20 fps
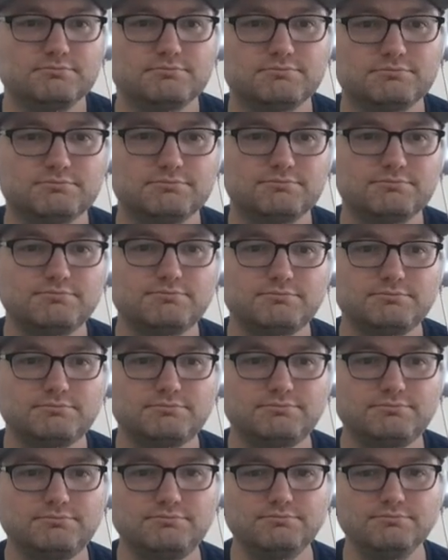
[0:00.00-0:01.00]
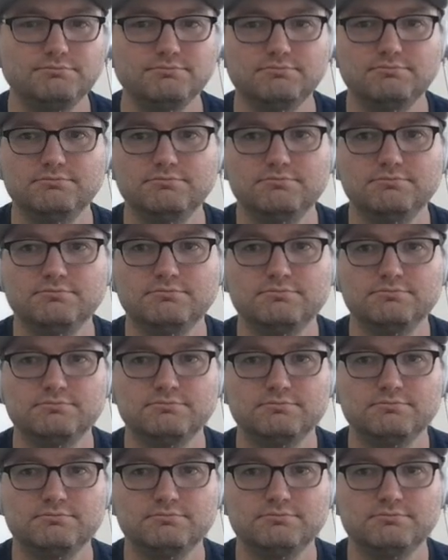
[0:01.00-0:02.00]

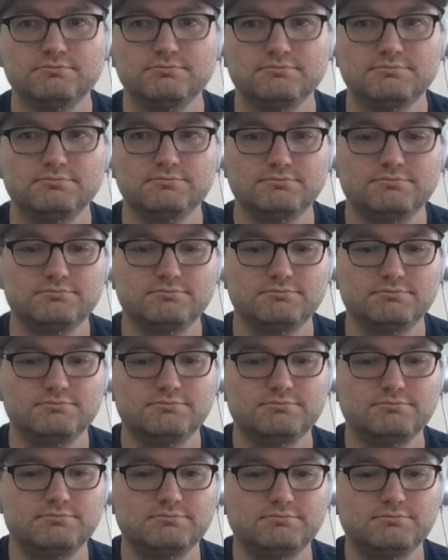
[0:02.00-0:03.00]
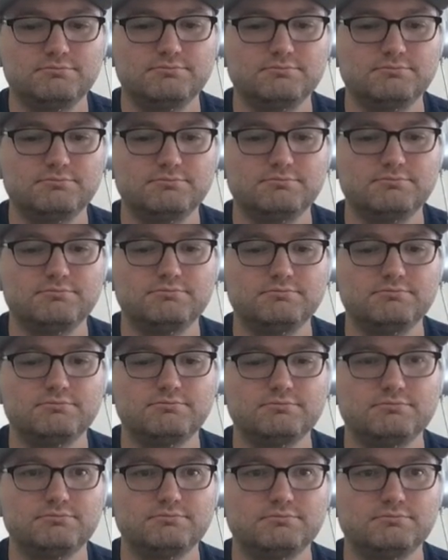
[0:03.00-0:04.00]

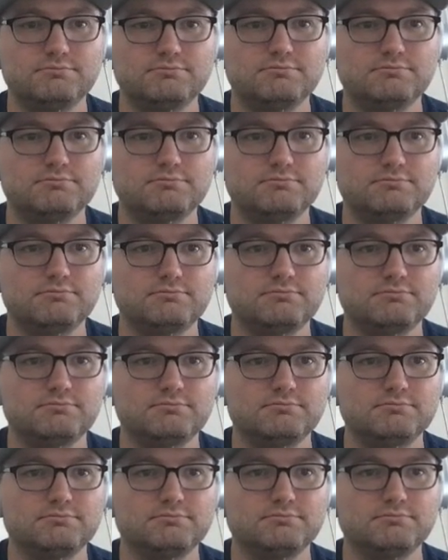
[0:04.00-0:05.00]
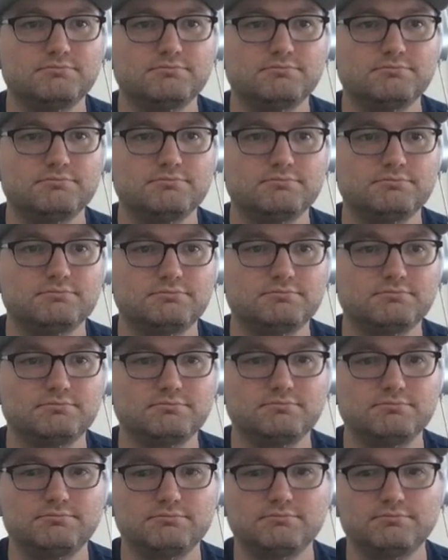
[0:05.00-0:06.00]

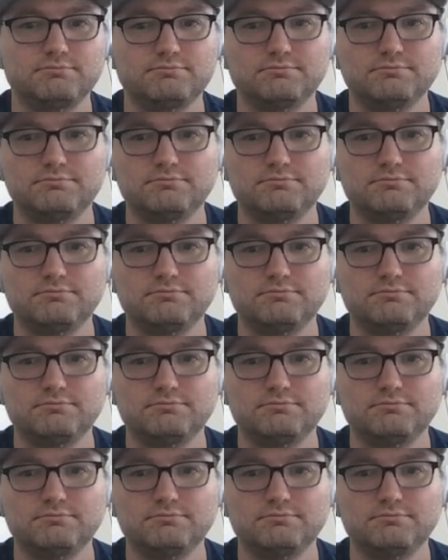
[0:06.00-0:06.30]
(silent)